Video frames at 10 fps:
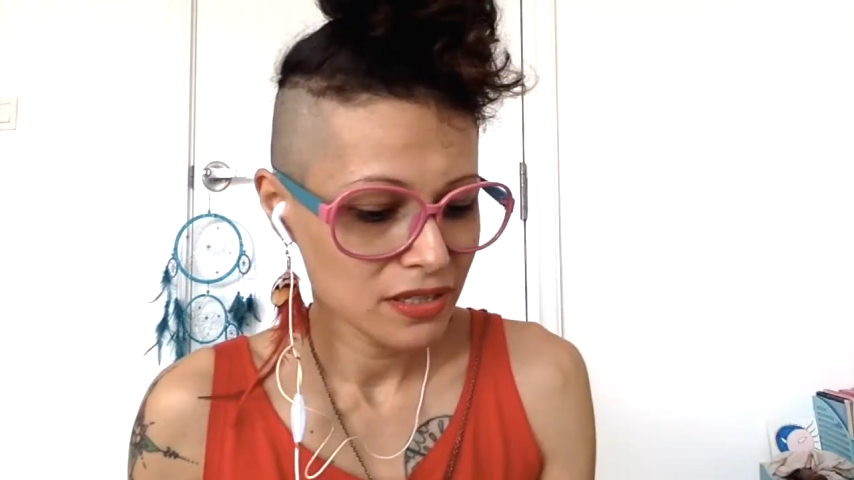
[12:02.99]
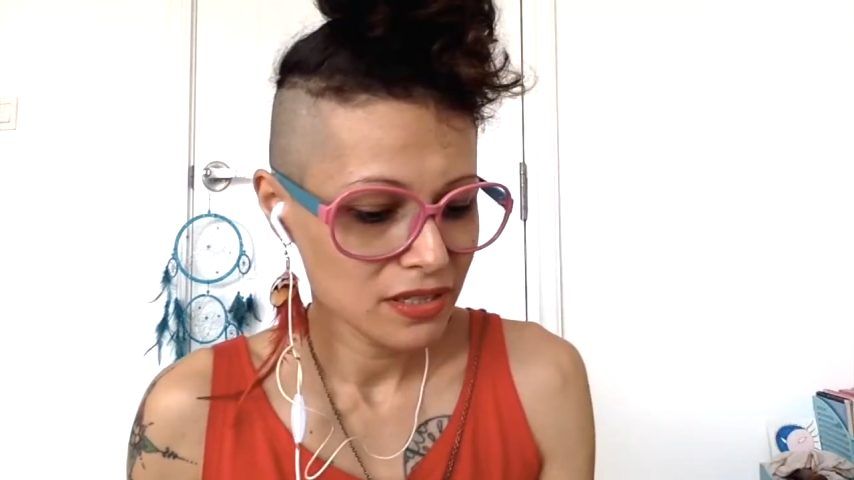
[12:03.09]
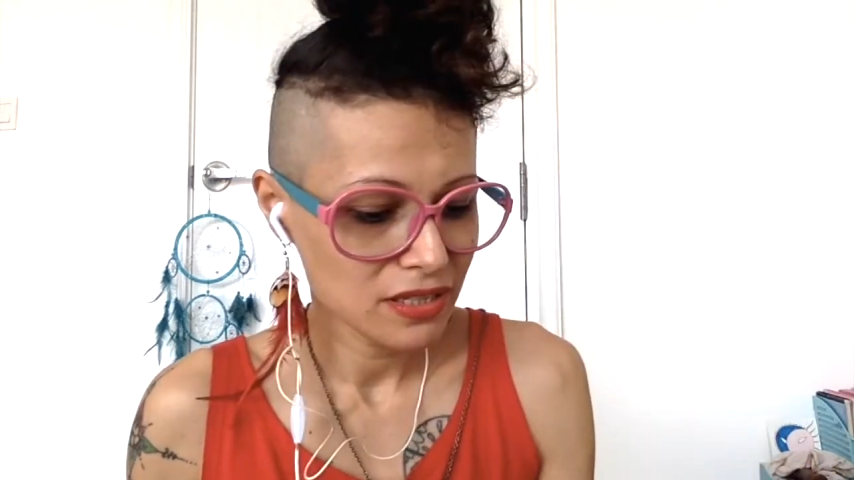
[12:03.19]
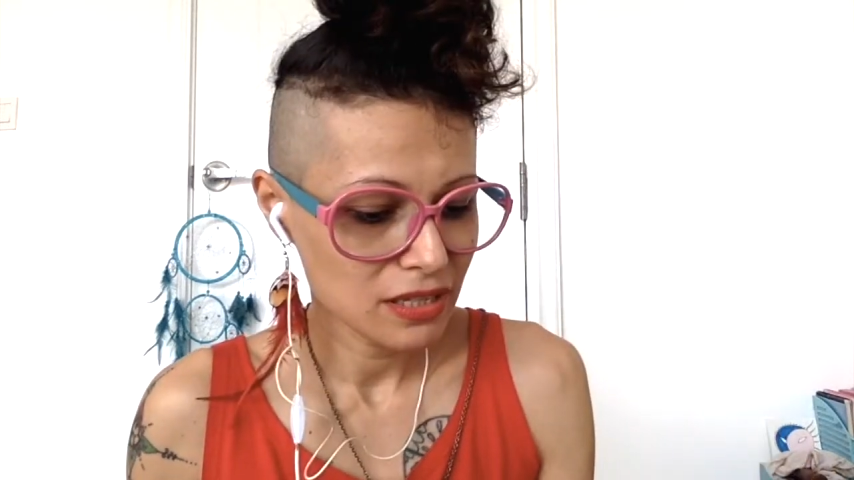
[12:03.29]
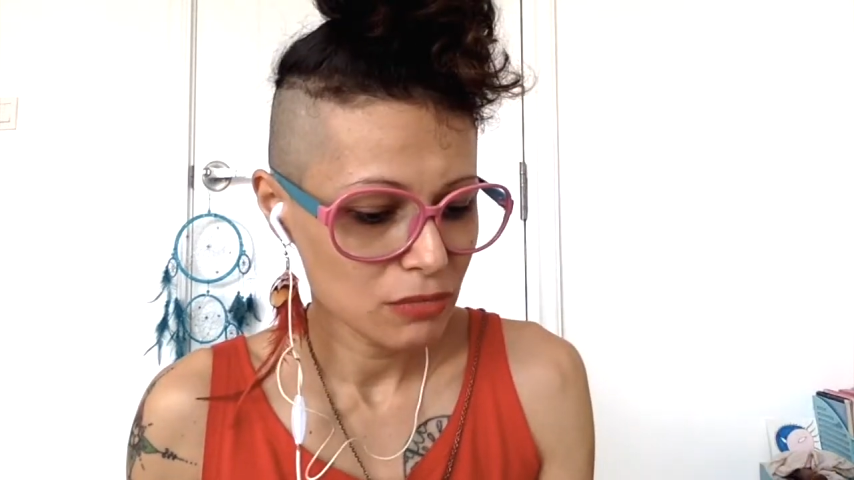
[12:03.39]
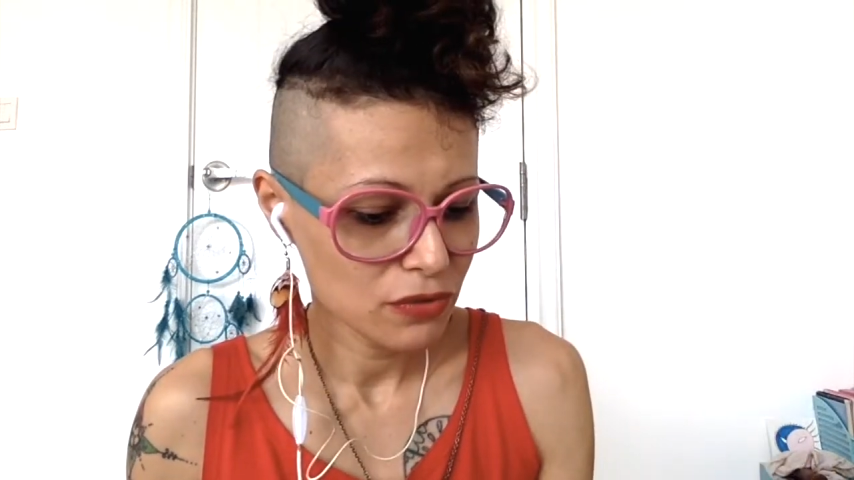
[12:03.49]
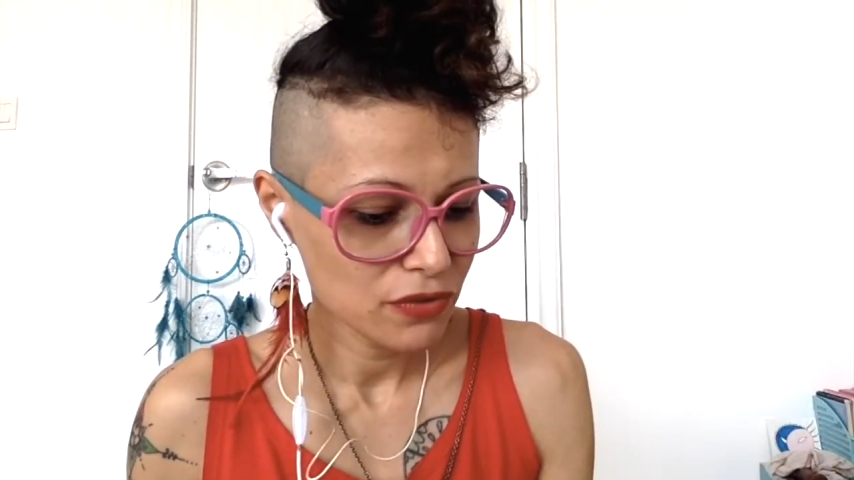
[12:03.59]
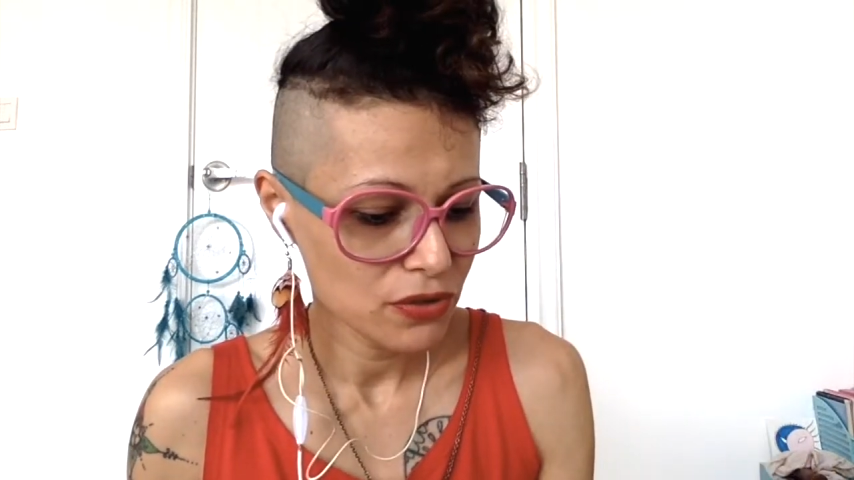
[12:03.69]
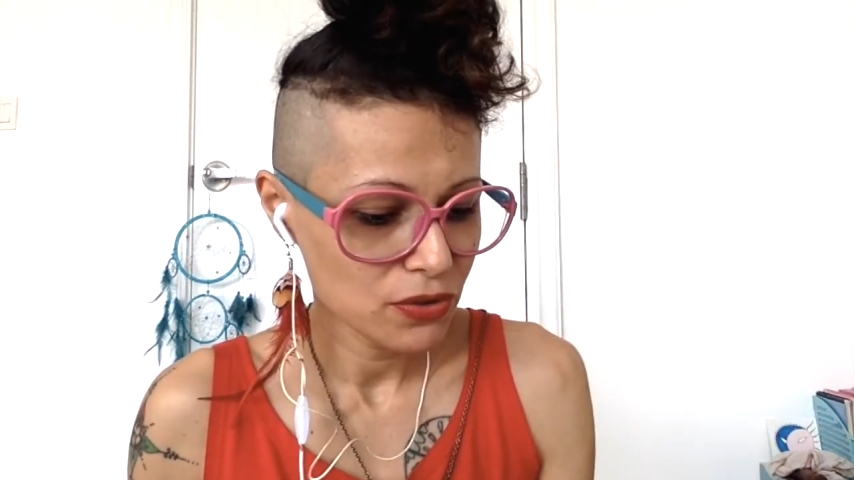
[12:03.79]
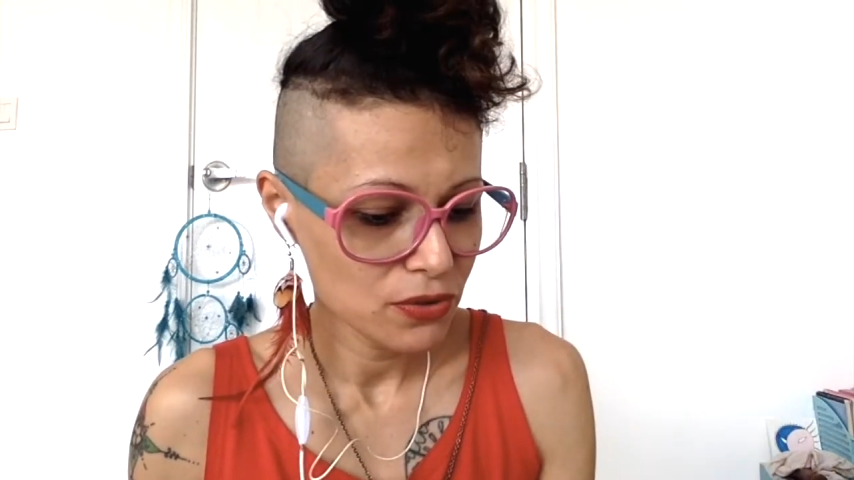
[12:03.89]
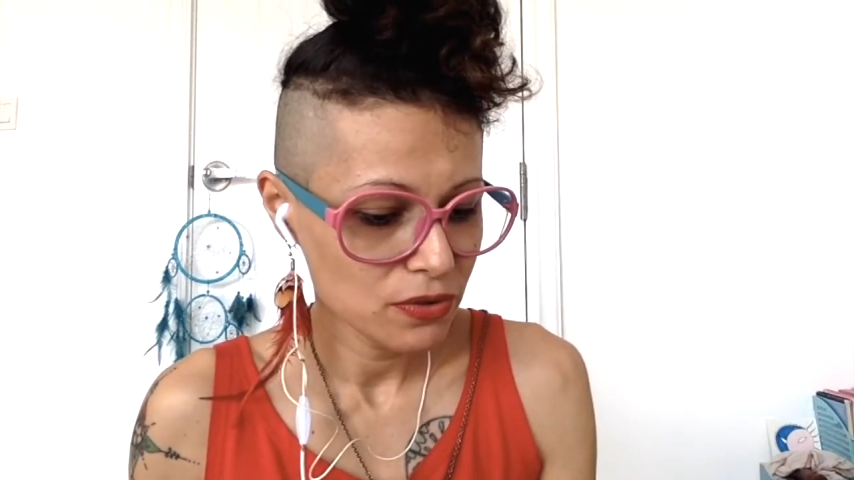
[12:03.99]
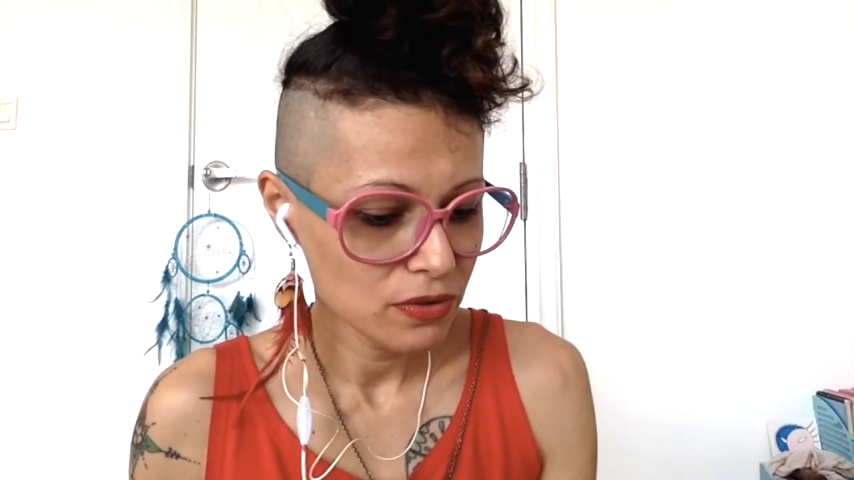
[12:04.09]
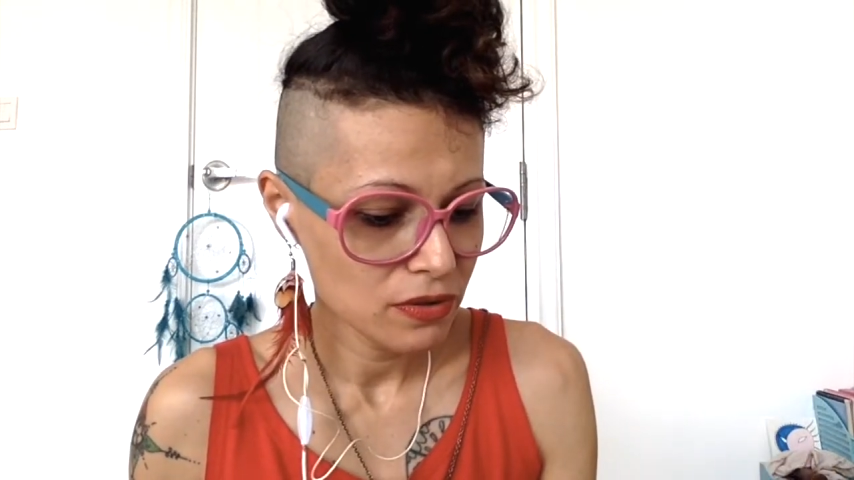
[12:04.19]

Some of you